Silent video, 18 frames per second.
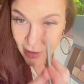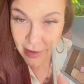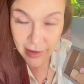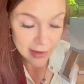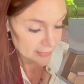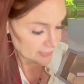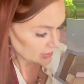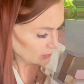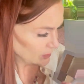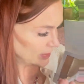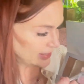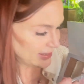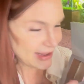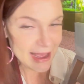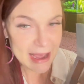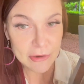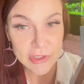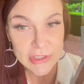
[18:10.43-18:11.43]
I've spent
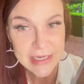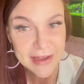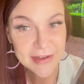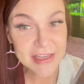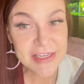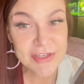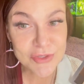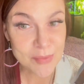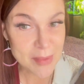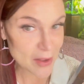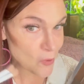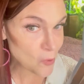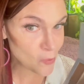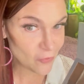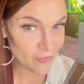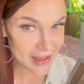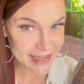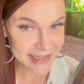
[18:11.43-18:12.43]
hours, I can do my whole
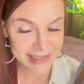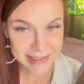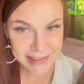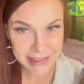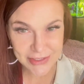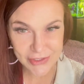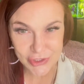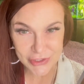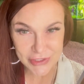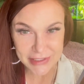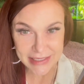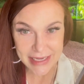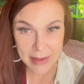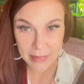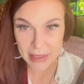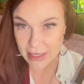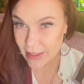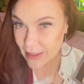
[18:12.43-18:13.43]
face in just
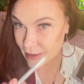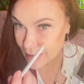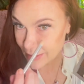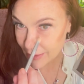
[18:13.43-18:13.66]
Demi